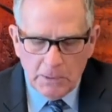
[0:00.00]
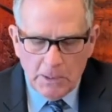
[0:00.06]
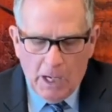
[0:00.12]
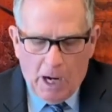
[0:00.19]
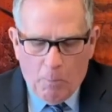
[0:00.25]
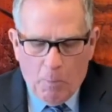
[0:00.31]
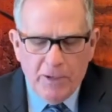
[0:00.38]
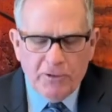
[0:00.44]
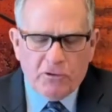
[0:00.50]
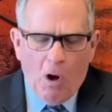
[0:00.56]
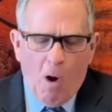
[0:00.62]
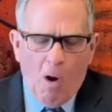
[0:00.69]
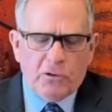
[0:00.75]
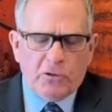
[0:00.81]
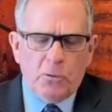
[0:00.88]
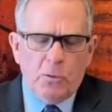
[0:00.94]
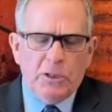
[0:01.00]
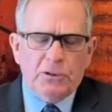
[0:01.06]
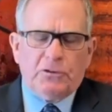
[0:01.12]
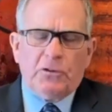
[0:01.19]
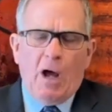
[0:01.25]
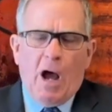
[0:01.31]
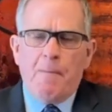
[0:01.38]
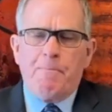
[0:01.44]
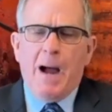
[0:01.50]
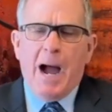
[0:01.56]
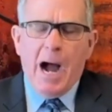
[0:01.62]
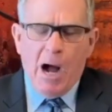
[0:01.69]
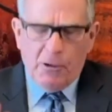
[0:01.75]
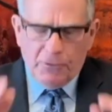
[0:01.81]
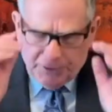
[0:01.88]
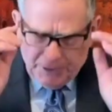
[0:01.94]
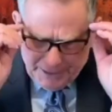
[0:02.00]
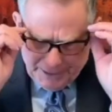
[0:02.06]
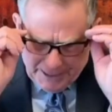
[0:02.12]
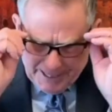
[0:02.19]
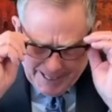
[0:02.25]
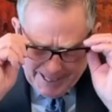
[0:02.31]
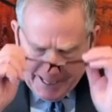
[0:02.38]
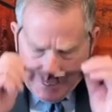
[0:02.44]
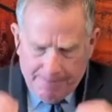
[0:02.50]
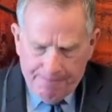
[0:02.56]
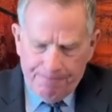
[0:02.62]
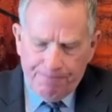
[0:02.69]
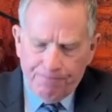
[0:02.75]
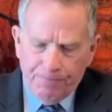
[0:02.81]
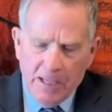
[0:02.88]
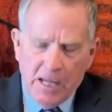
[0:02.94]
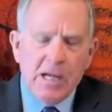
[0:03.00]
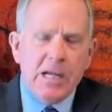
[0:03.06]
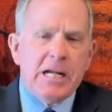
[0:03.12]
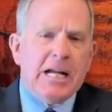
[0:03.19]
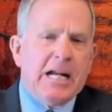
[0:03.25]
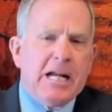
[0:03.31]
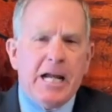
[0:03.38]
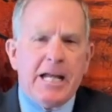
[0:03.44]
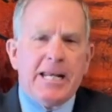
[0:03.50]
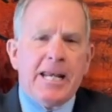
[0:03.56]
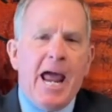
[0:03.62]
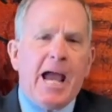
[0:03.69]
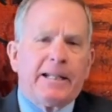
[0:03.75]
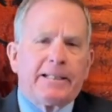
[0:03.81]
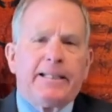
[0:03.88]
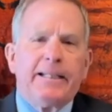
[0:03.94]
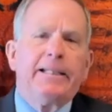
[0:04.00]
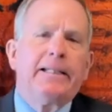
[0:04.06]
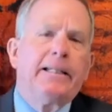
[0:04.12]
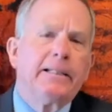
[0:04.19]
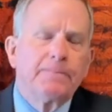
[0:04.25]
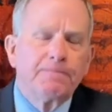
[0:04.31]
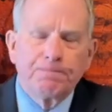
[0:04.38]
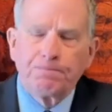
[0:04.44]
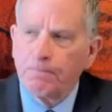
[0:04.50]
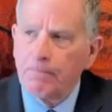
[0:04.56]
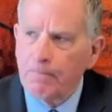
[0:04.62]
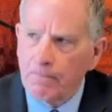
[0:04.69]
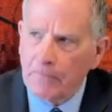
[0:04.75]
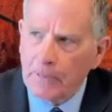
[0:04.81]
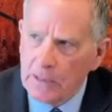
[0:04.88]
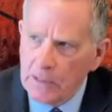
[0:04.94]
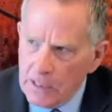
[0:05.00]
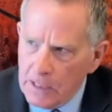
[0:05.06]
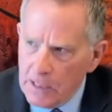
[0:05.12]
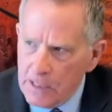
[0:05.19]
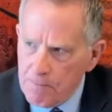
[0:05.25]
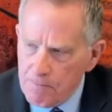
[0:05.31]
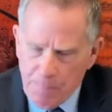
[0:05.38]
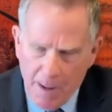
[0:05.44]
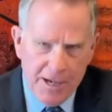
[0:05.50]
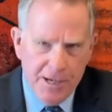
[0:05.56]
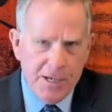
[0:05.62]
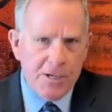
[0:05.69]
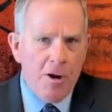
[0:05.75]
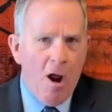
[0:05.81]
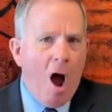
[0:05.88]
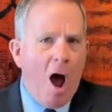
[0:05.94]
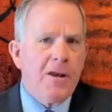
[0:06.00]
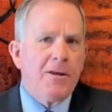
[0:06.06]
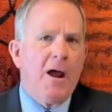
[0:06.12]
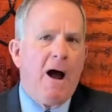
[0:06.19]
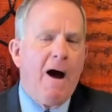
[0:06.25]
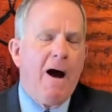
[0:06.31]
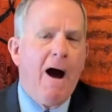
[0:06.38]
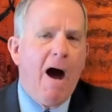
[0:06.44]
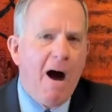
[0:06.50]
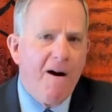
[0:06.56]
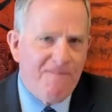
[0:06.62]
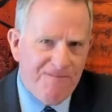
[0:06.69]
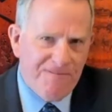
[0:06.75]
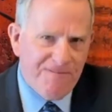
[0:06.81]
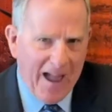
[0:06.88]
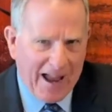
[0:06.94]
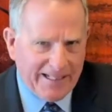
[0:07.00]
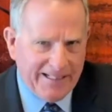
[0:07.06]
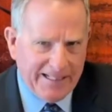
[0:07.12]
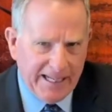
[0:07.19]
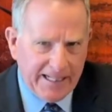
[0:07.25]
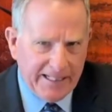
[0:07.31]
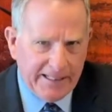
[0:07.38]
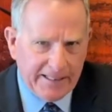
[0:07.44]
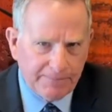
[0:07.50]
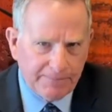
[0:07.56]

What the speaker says: I want to talk to us about connected but not affected.